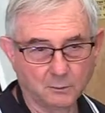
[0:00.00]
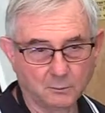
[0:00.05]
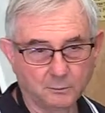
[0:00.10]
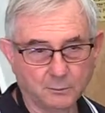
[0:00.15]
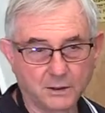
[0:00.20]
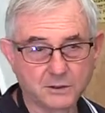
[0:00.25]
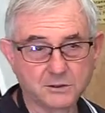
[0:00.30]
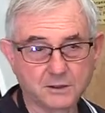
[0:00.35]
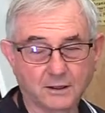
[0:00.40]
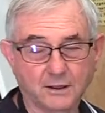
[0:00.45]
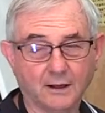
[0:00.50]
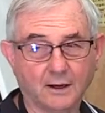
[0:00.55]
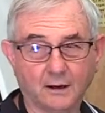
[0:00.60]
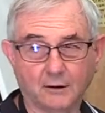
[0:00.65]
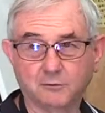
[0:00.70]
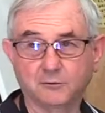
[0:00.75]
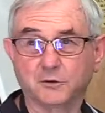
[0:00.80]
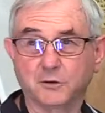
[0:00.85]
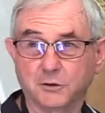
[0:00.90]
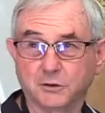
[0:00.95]
basically our
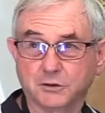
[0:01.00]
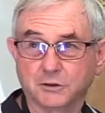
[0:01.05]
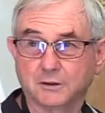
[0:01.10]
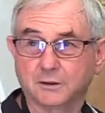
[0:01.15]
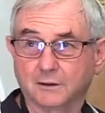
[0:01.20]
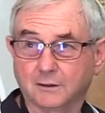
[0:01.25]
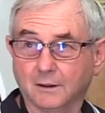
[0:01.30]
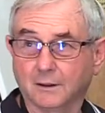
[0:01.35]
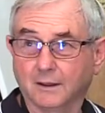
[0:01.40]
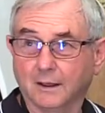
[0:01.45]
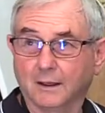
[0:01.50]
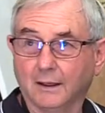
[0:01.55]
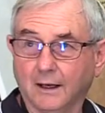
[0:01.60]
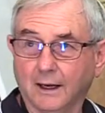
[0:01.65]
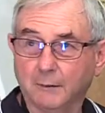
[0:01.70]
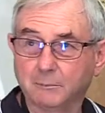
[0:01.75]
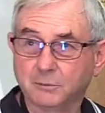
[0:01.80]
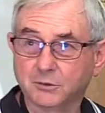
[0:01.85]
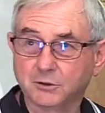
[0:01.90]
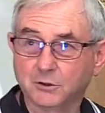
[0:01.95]
first
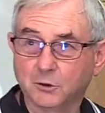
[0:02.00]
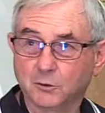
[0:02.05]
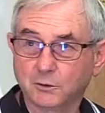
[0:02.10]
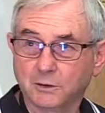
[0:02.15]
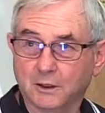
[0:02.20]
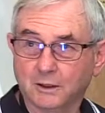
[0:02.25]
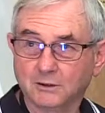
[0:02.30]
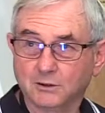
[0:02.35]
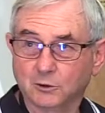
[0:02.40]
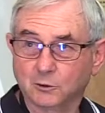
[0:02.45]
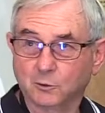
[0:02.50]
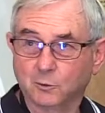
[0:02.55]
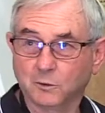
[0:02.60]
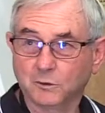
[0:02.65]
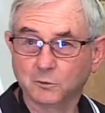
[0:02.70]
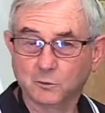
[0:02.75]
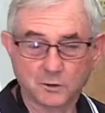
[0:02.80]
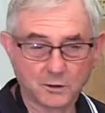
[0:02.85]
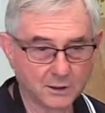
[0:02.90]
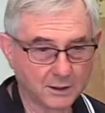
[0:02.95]
episode into
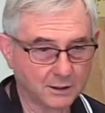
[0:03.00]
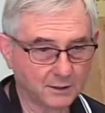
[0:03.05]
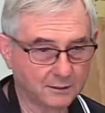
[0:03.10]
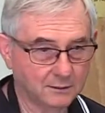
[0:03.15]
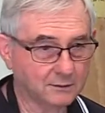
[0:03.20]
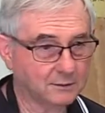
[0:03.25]
woodworking,